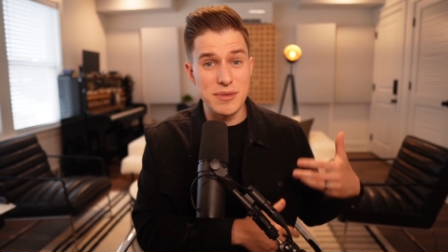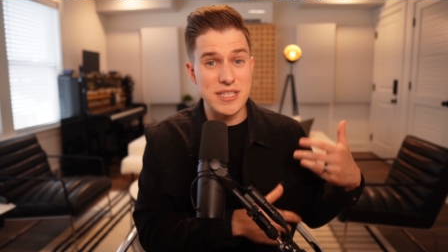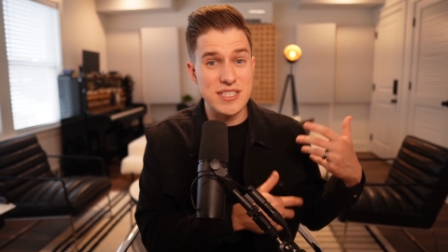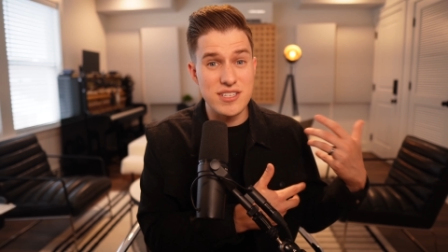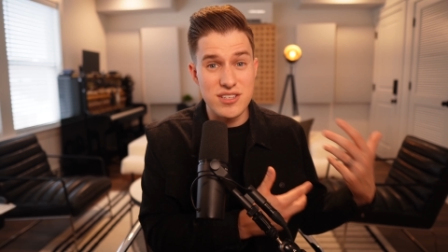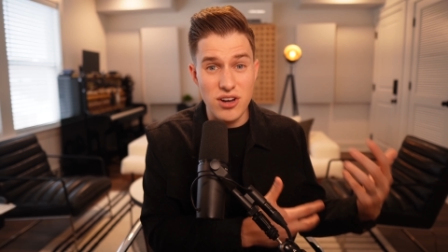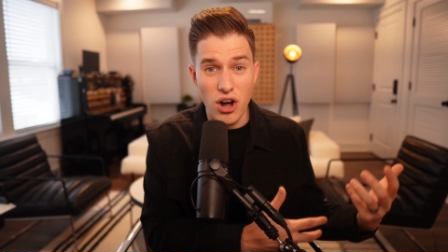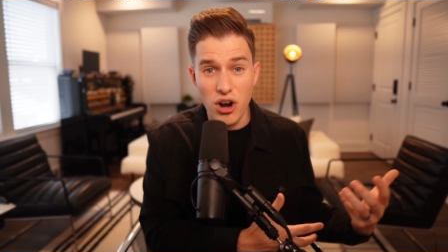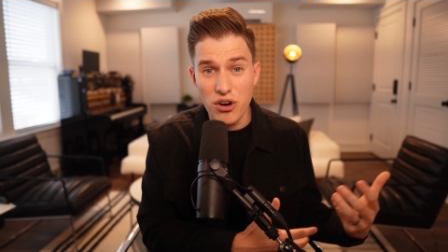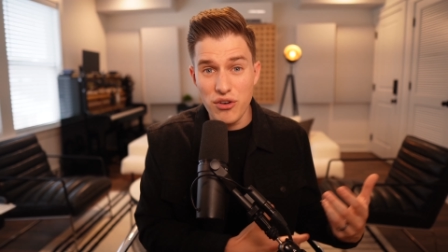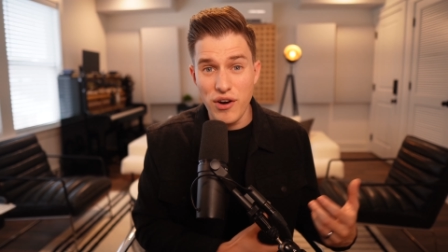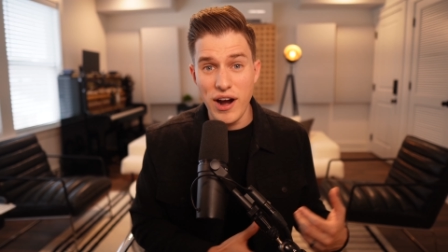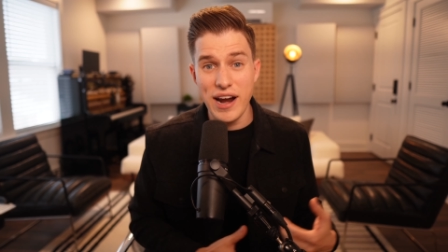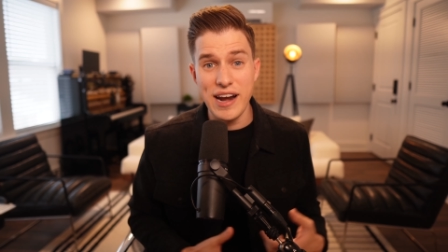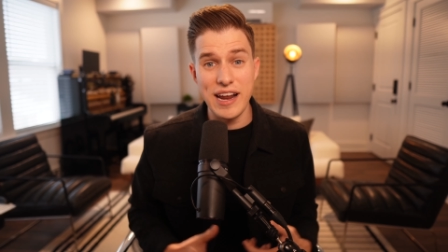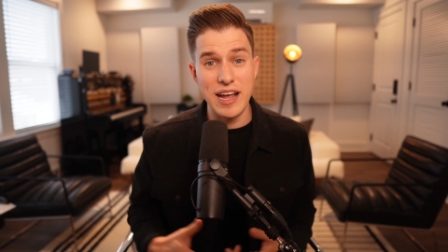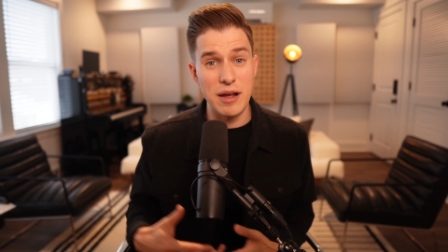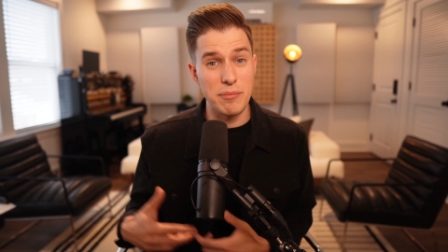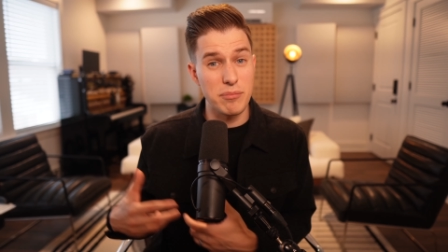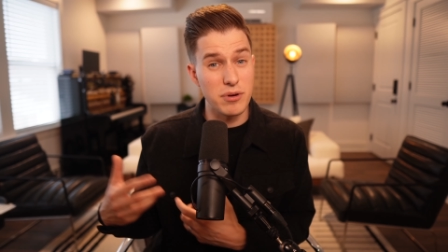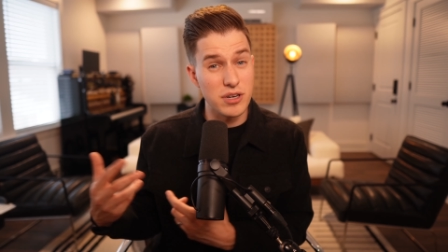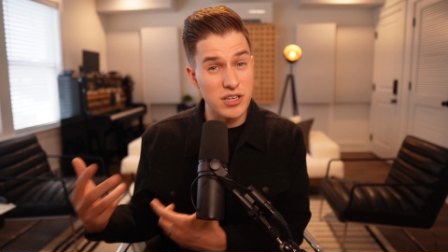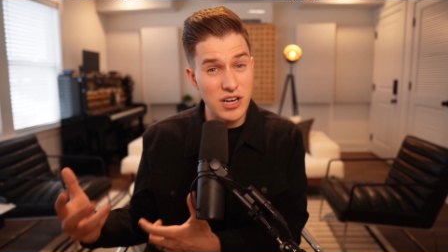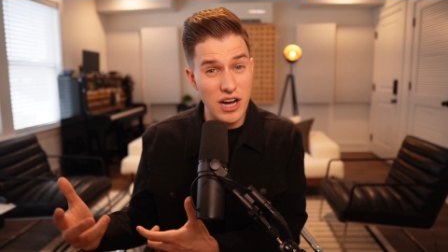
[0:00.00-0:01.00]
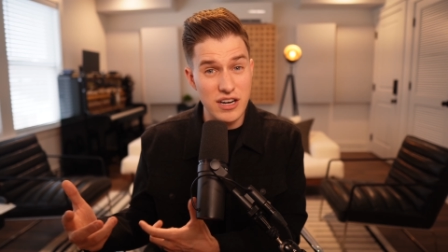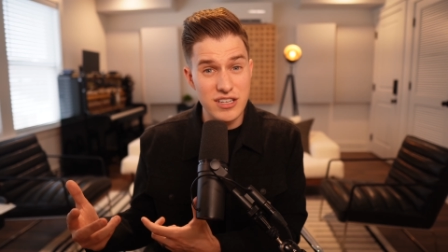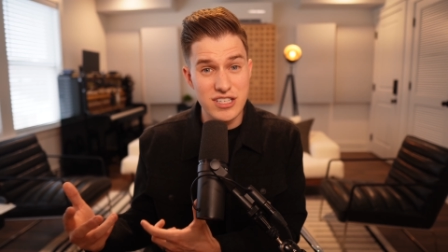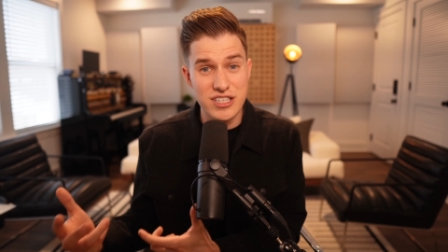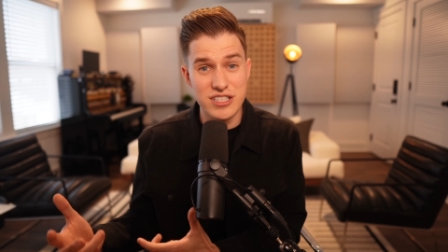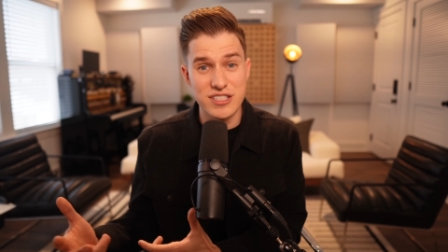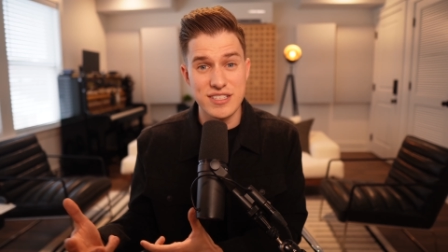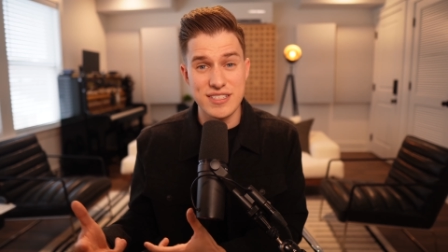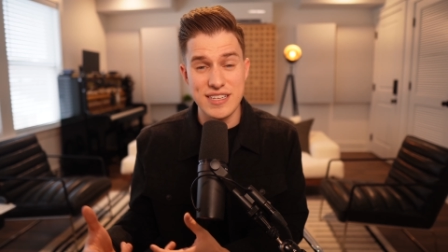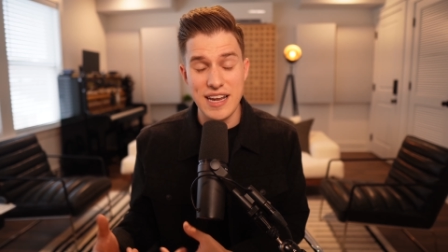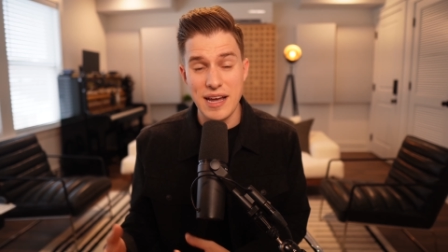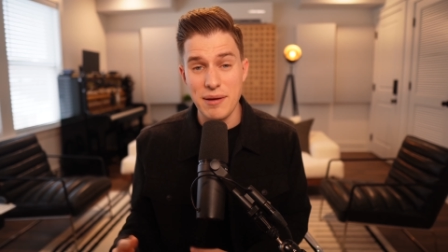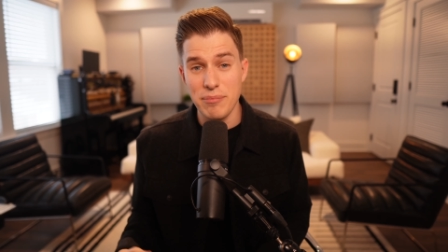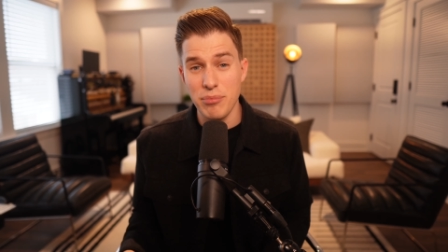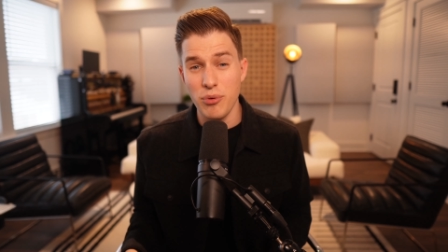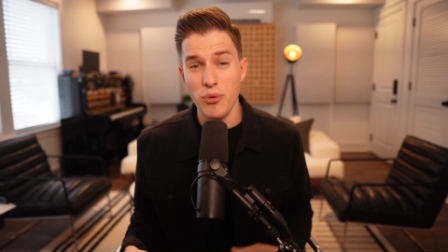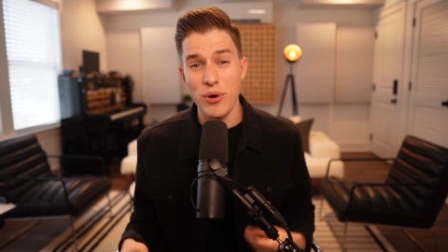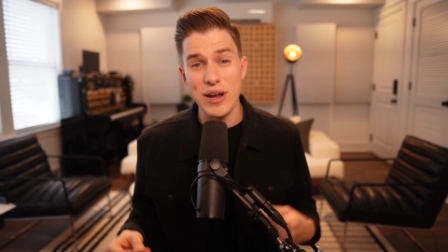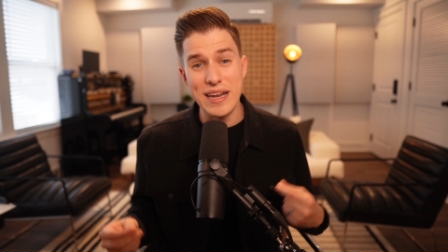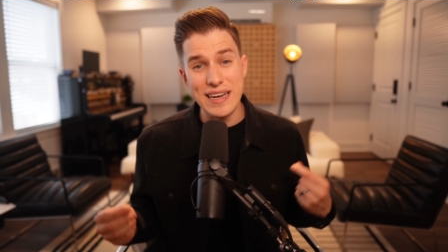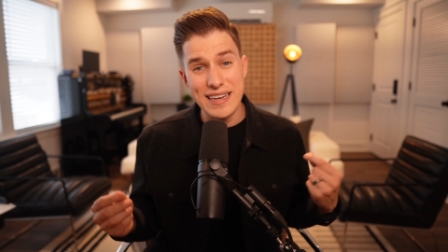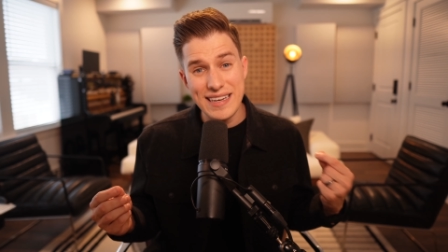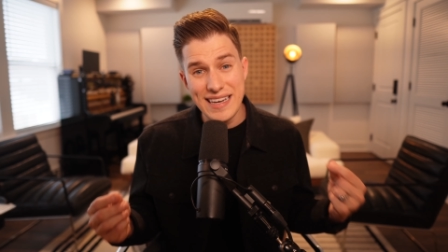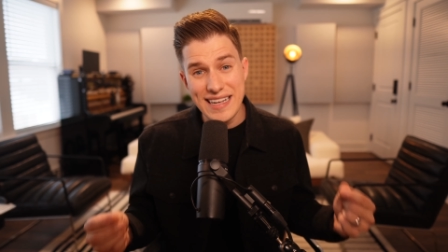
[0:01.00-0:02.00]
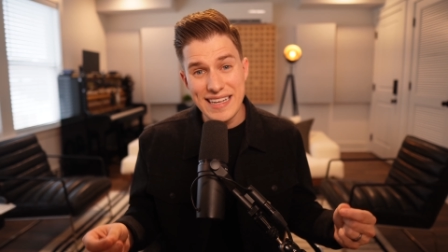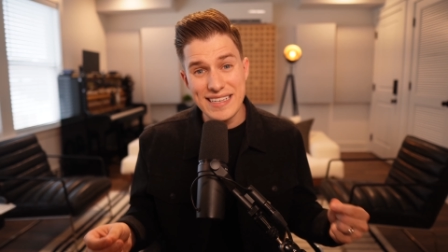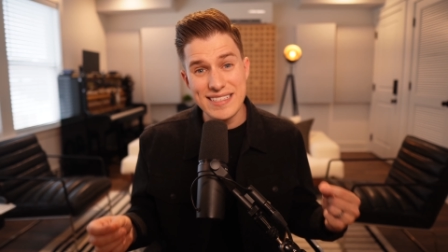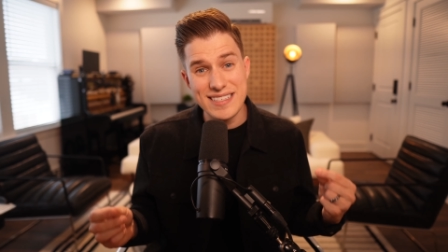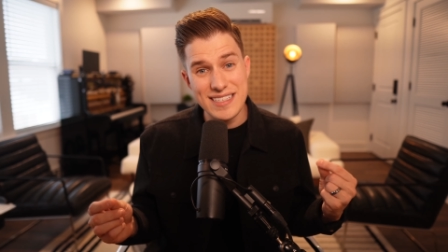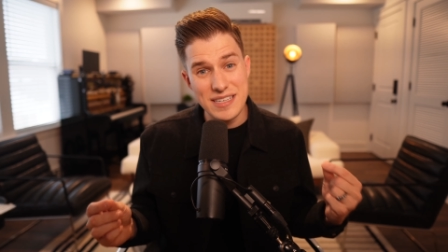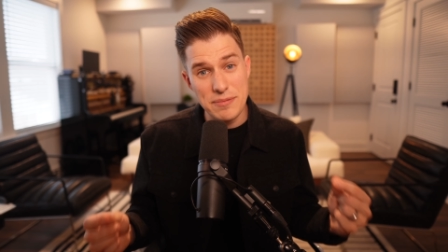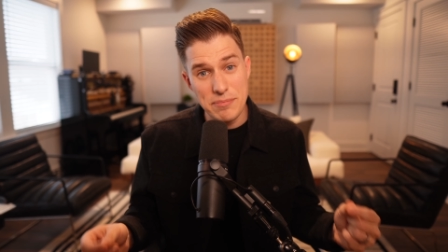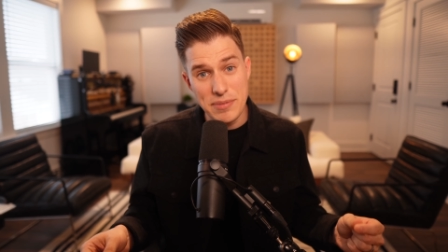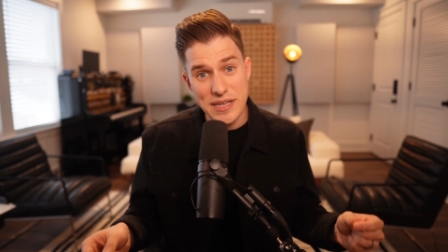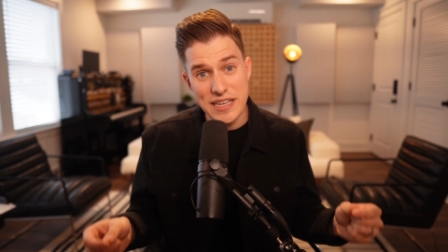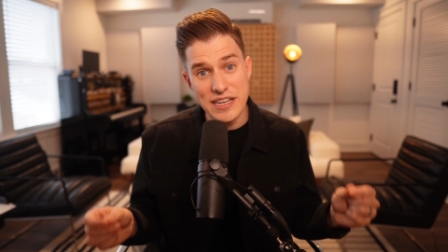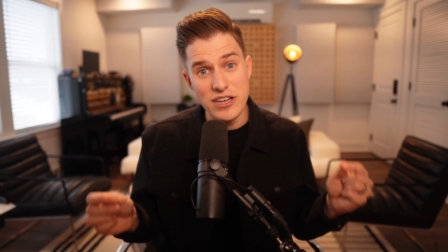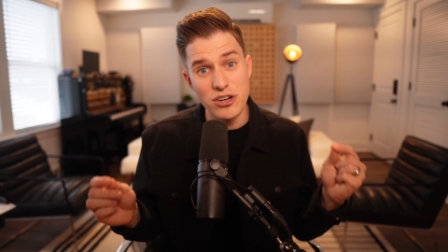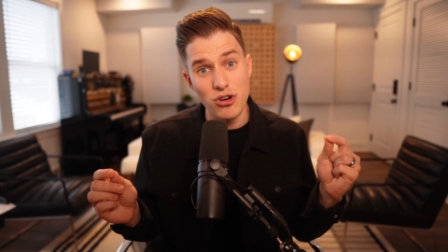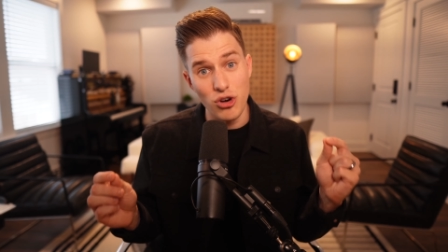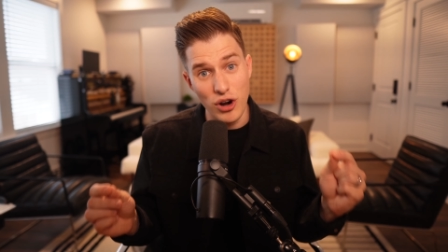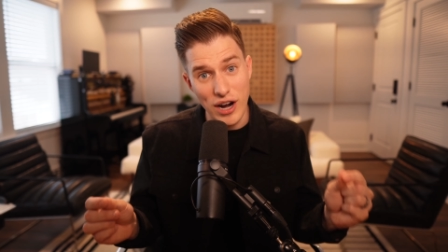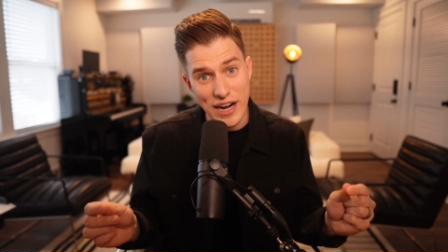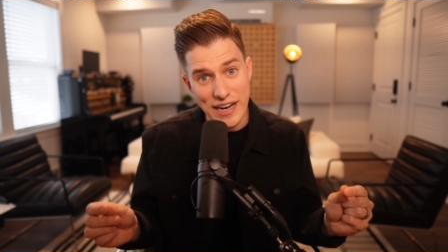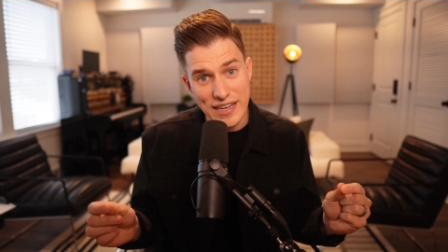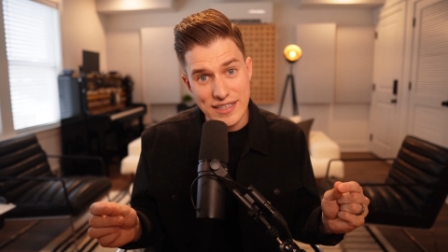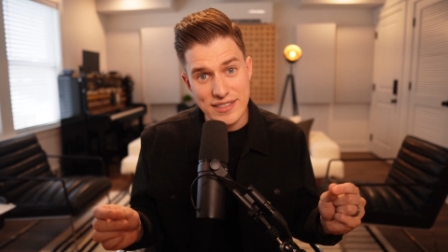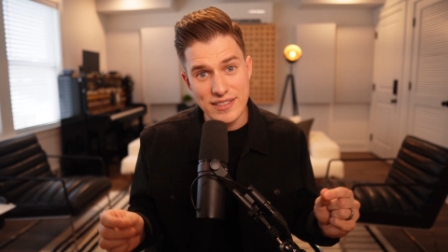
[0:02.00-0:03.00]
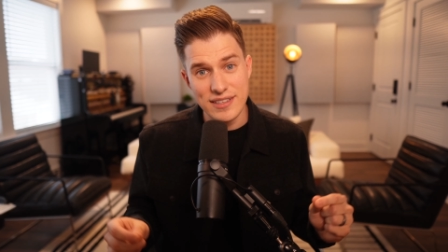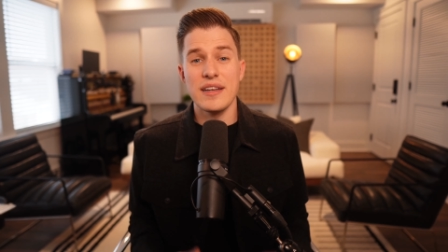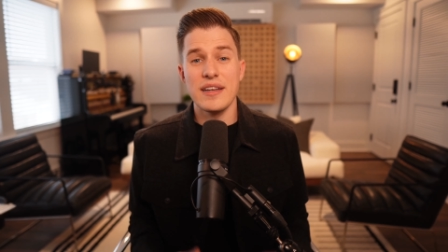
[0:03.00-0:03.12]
a songwriting and production standpoint needs to be great.